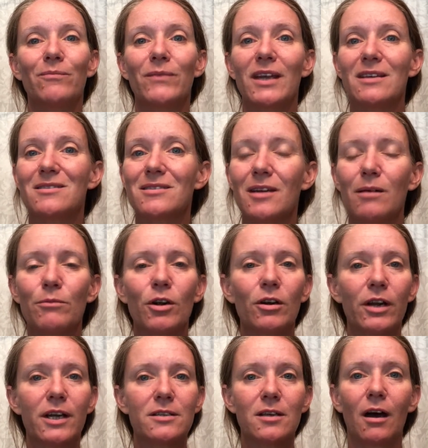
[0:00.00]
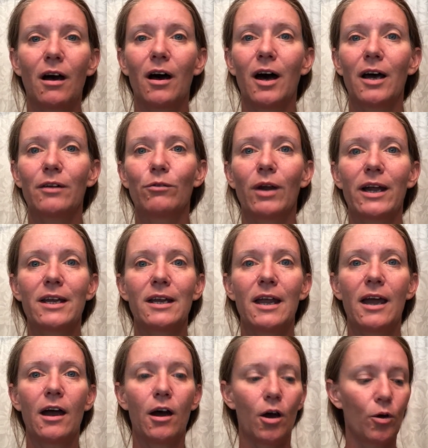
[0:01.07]
It's summer, it's hot right
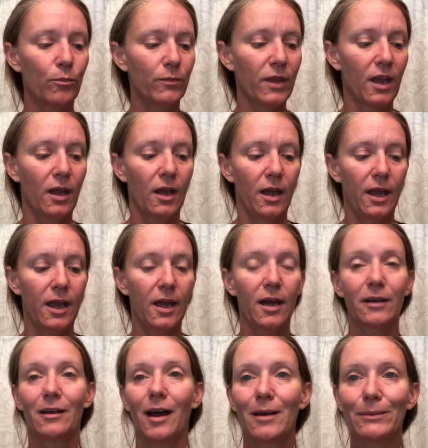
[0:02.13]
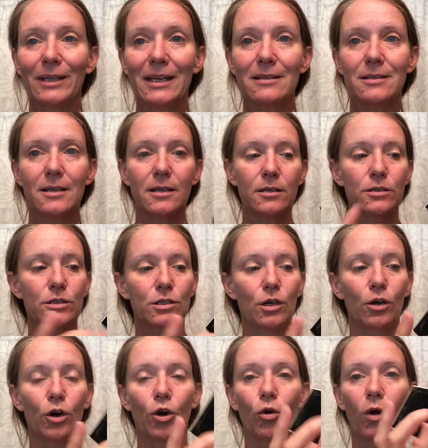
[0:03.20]
now, and I'm lazy,
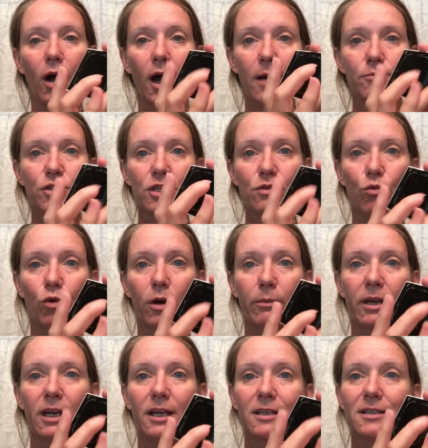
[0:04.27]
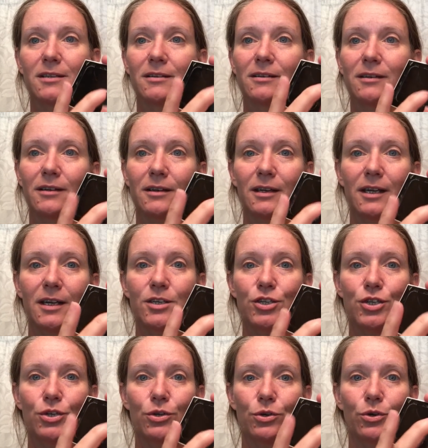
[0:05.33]
so I'm just warming it
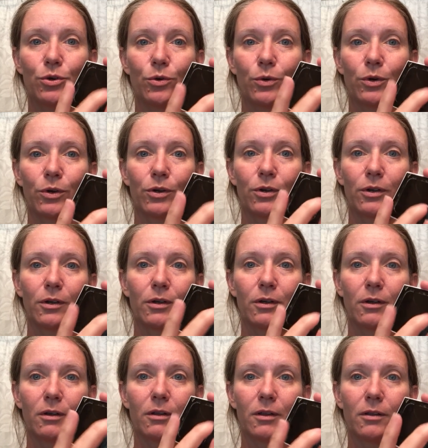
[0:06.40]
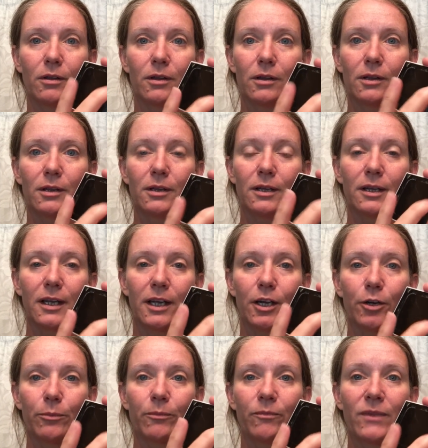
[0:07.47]
into here.